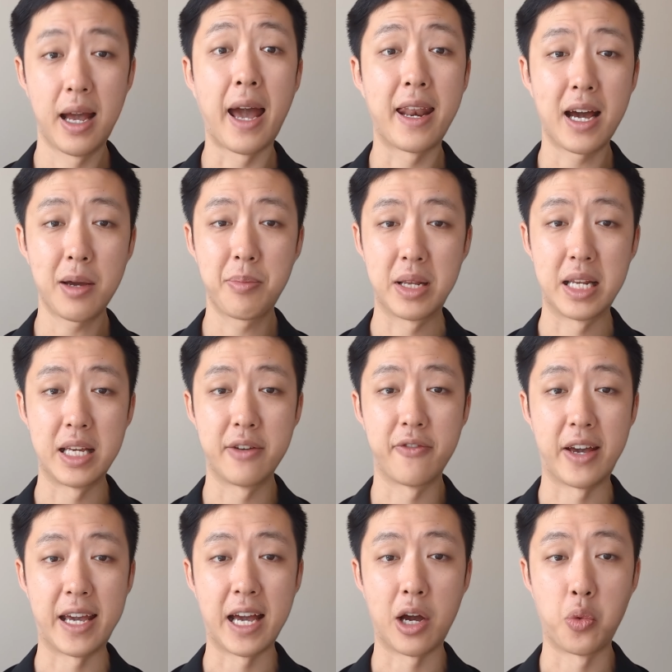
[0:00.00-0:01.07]
And I
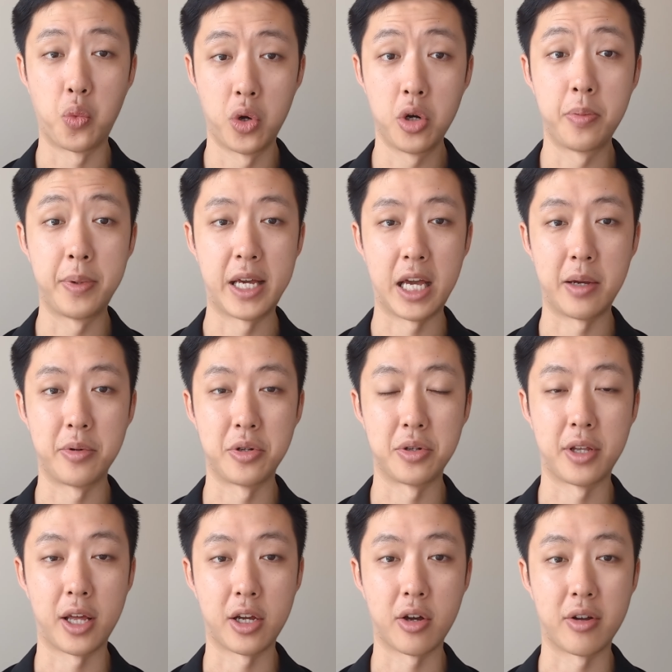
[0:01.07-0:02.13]
believe AI will be able to
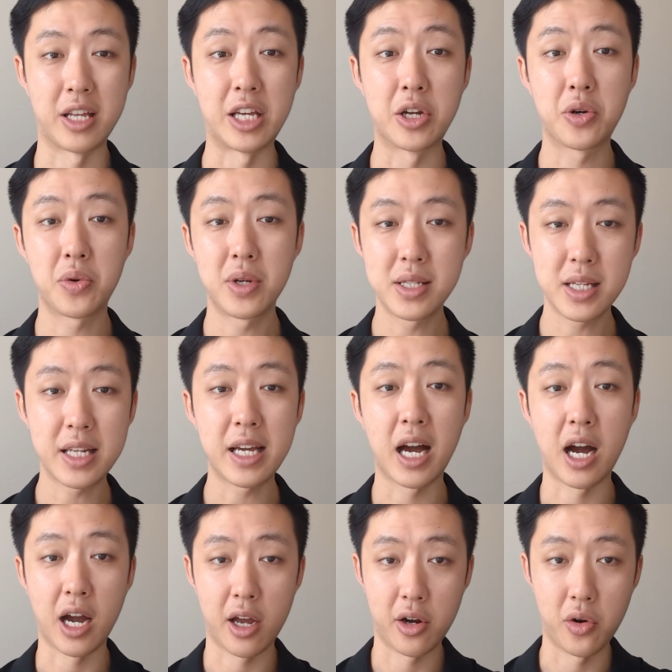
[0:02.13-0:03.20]
take on increasingly
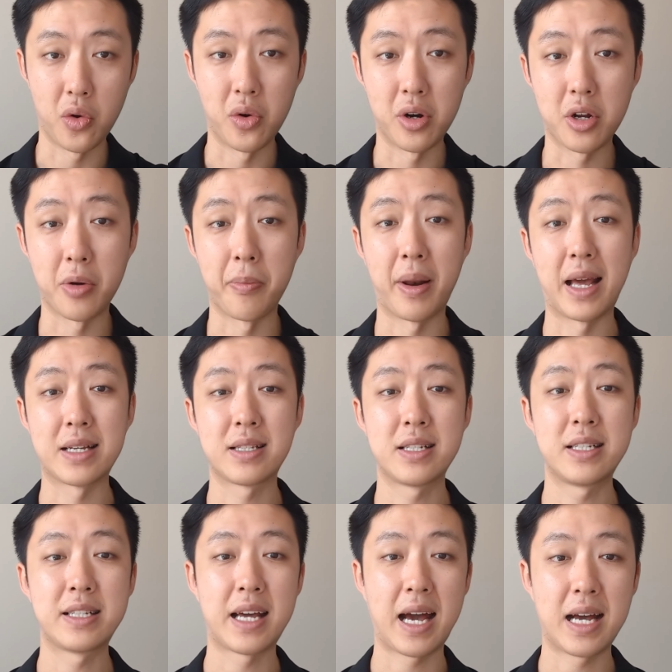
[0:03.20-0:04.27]
higher order
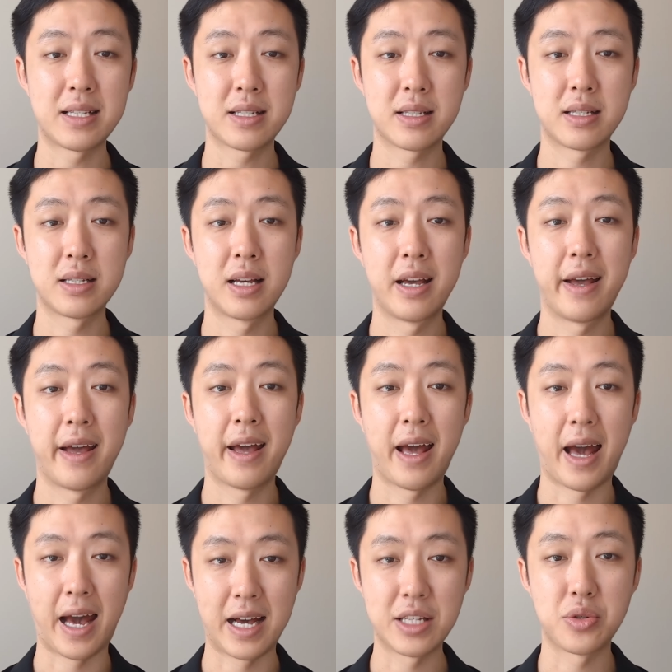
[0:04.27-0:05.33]
complexity tasks
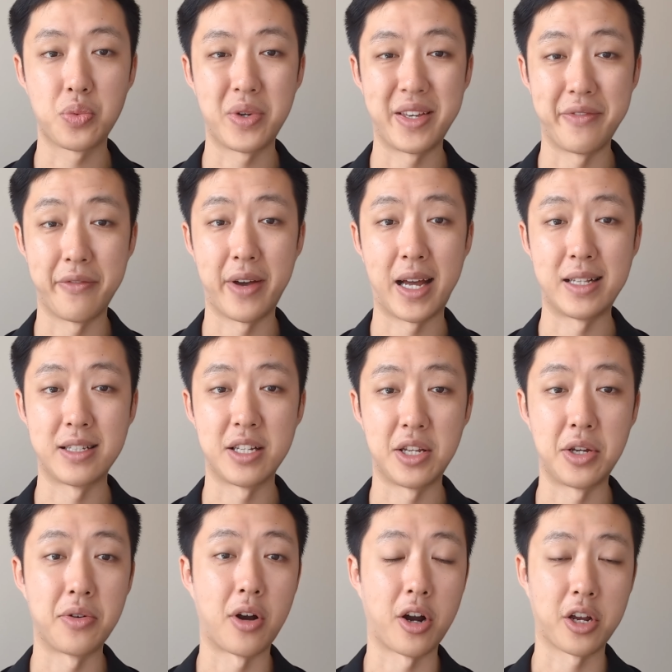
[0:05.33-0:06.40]
as we invent
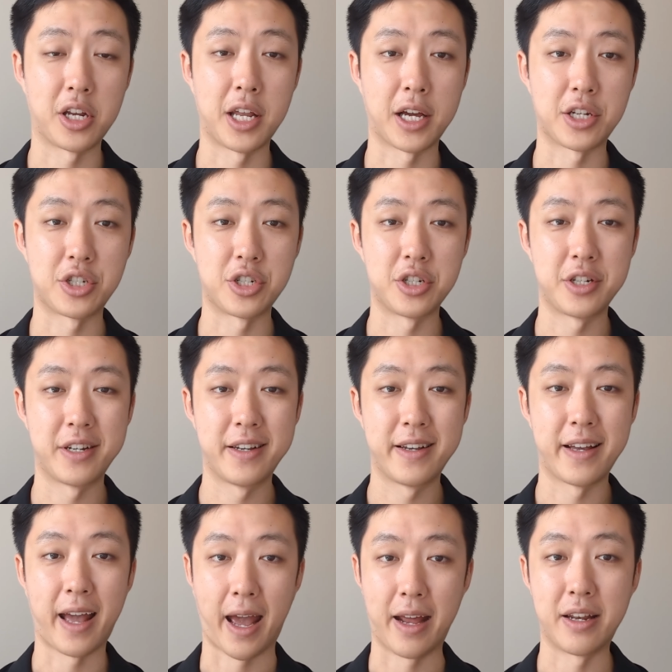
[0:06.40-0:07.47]
new architecture
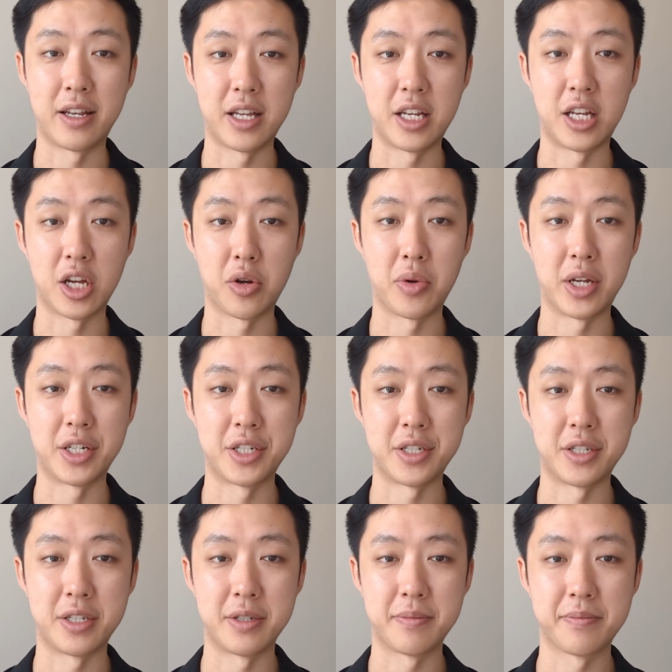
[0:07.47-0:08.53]
and
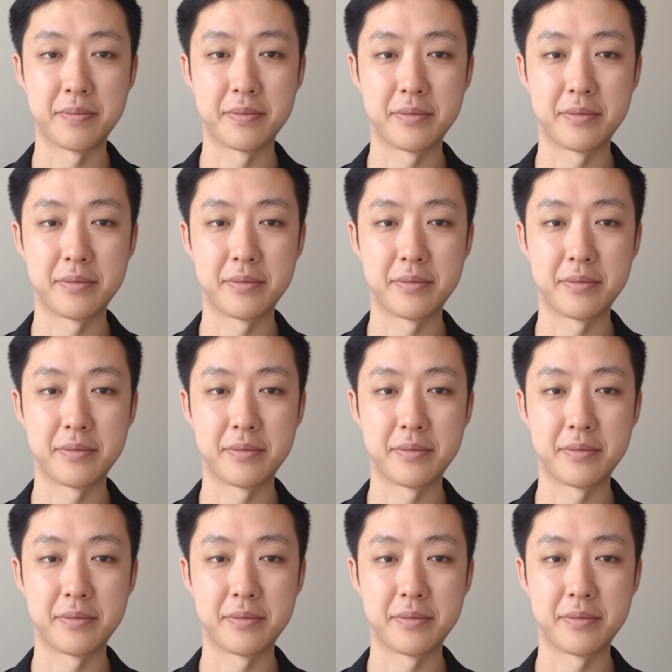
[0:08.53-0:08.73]
integrations.